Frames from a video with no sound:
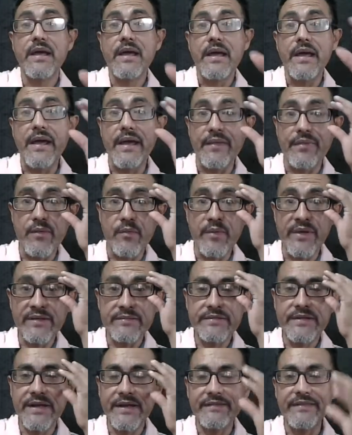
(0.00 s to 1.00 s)
and the
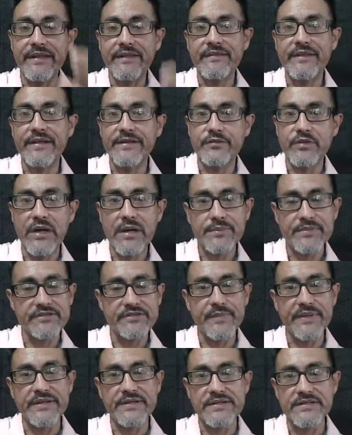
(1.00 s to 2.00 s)
reason I think they dropped is
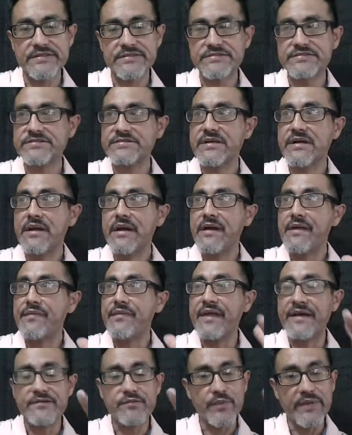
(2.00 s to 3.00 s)
because
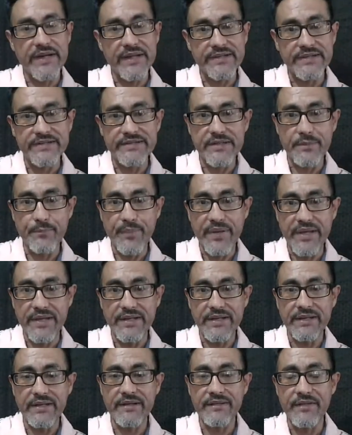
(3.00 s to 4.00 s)
that's when I did the
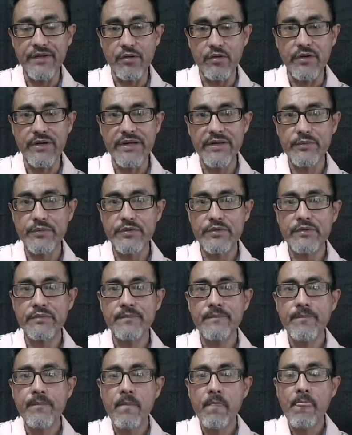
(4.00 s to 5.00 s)
painting in the orchid room.
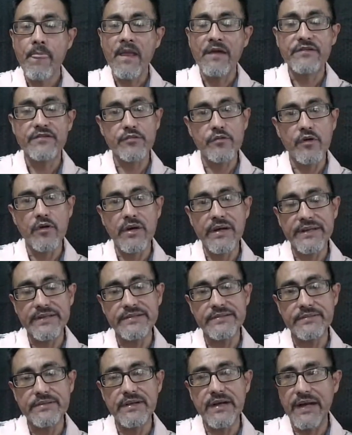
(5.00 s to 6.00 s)
So
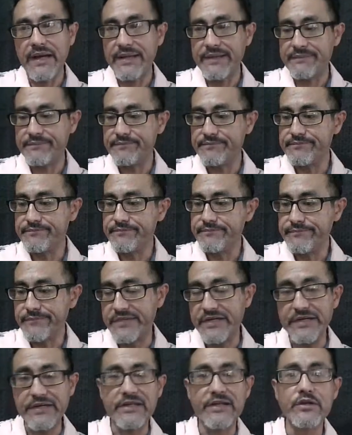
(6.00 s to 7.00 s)
I
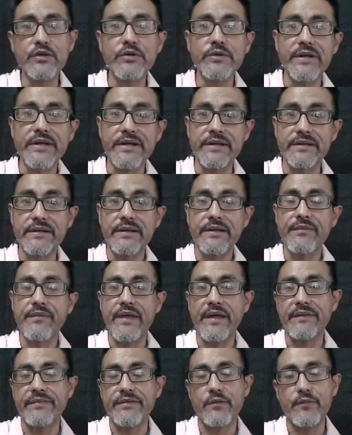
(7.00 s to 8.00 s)
concluded
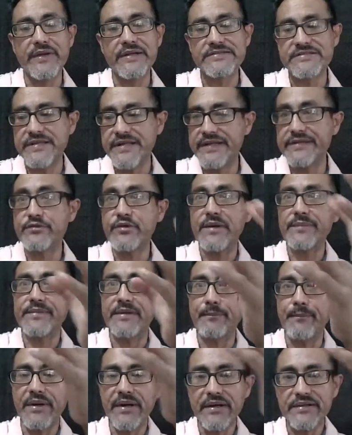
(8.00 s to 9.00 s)
that the reason he dropped the
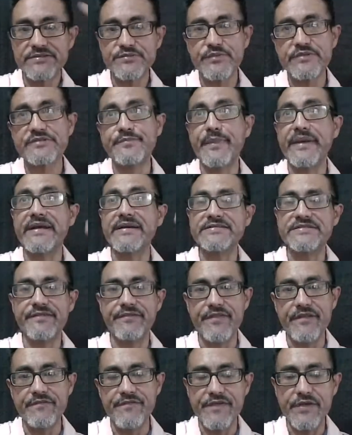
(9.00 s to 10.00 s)
buds was because of
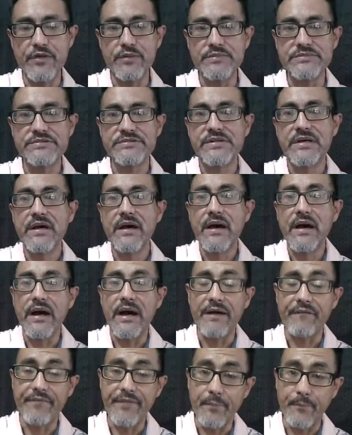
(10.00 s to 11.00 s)
the fumes
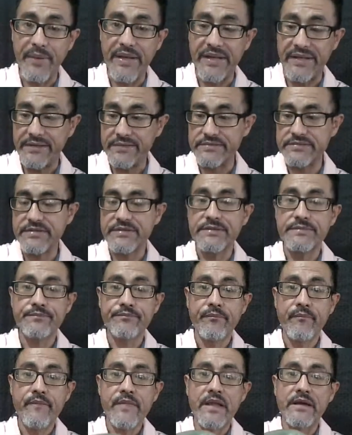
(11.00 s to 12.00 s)
of the paint.
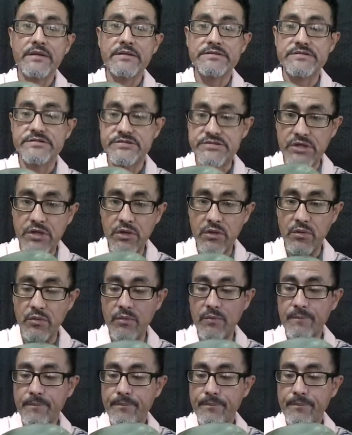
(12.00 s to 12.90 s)
So,